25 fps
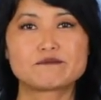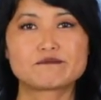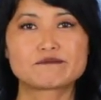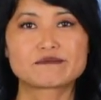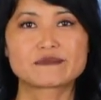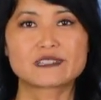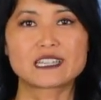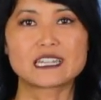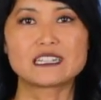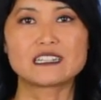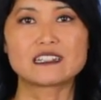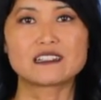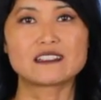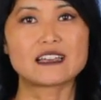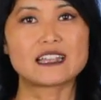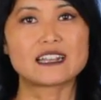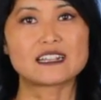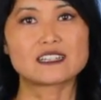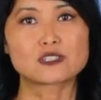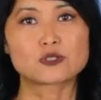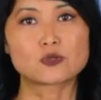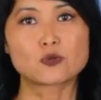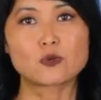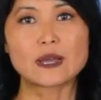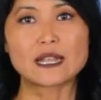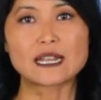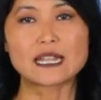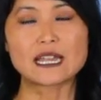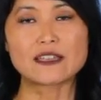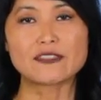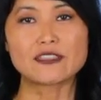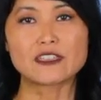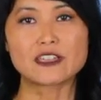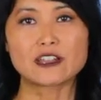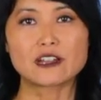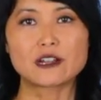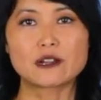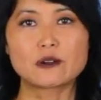getting a lot of sweat
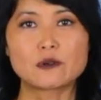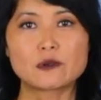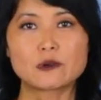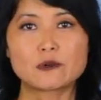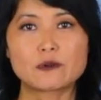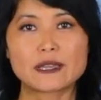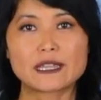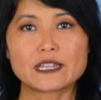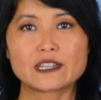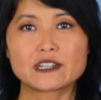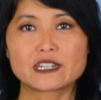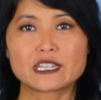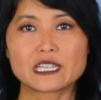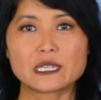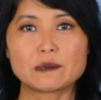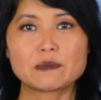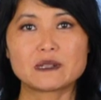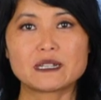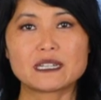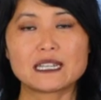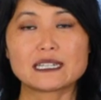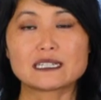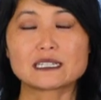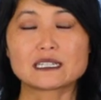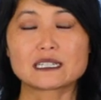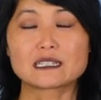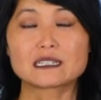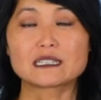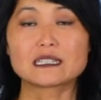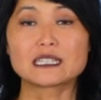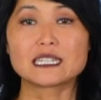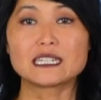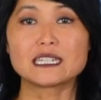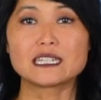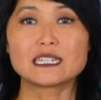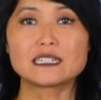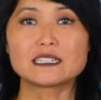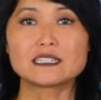on there. We want you to keep it nice and
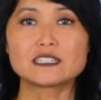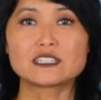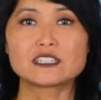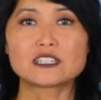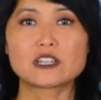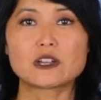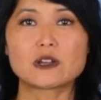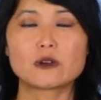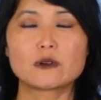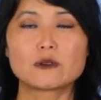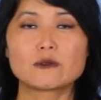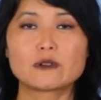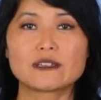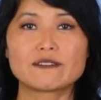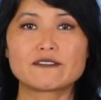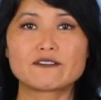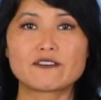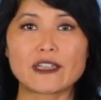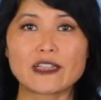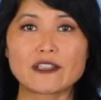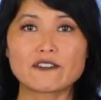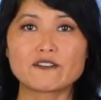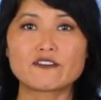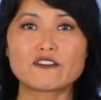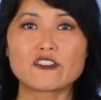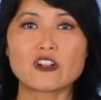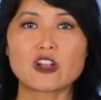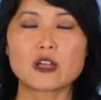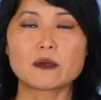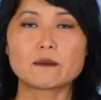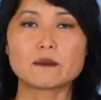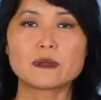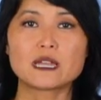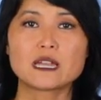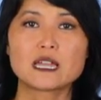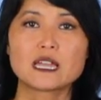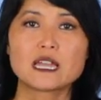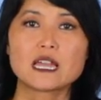clean, so refrain
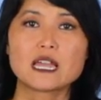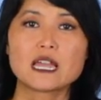from